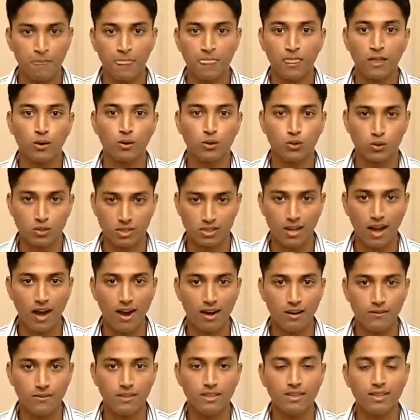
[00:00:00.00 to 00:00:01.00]
You should
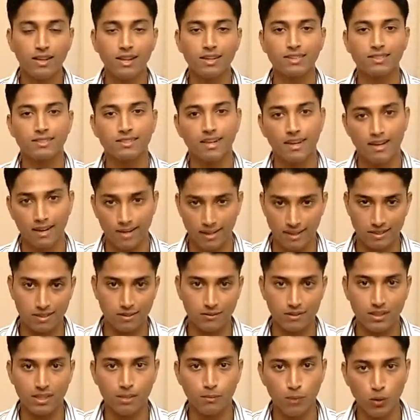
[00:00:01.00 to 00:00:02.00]
start within the next 10 days
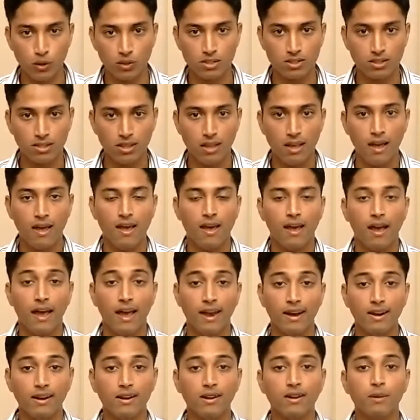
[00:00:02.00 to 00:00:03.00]
with the books
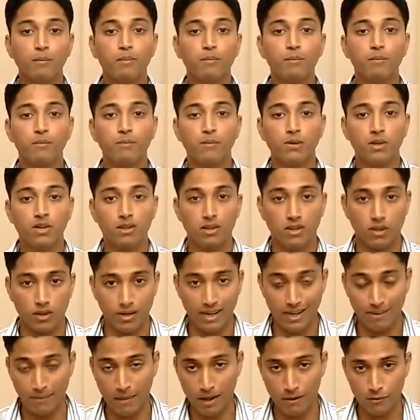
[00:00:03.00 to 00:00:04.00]
and
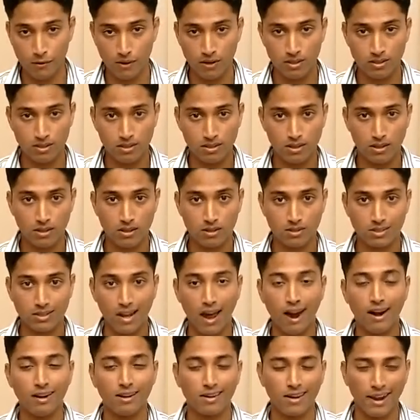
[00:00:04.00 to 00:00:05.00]
read my words,
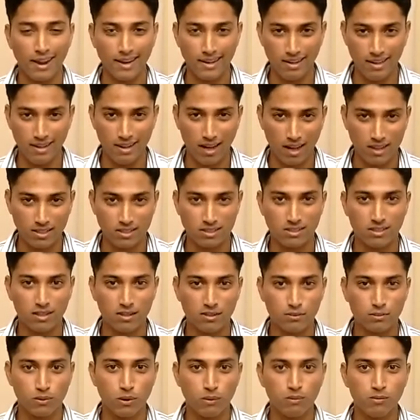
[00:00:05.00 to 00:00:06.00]
start writing
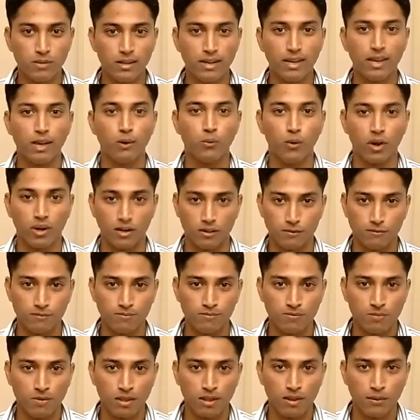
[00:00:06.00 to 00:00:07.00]
answers from the day one.
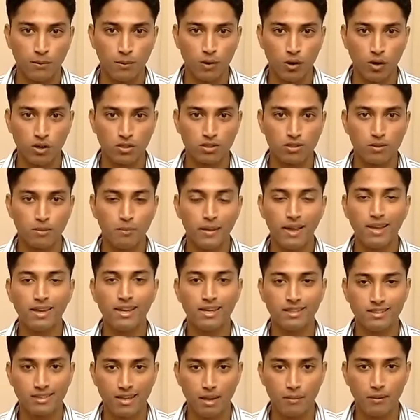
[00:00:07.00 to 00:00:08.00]
Because main
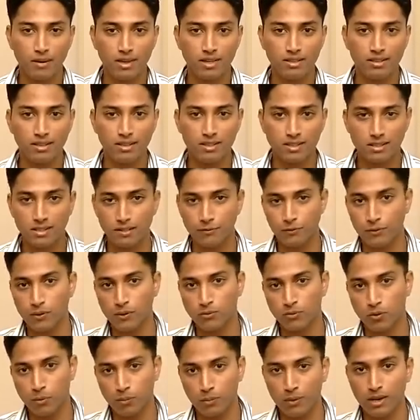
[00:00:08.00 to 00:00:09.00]
examination is
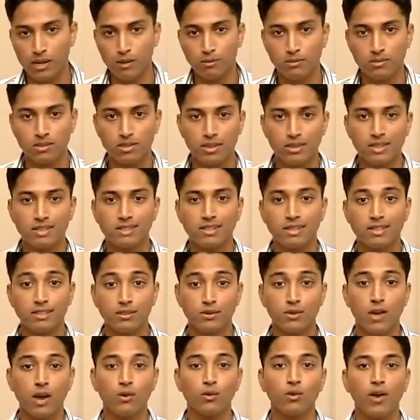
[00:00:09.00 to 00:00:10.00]
different from prelims in the sense
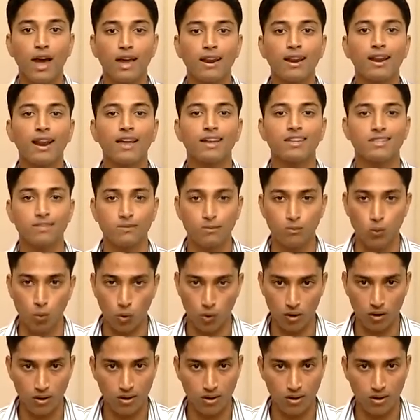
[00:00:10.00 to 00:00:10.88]
you have to analyze more.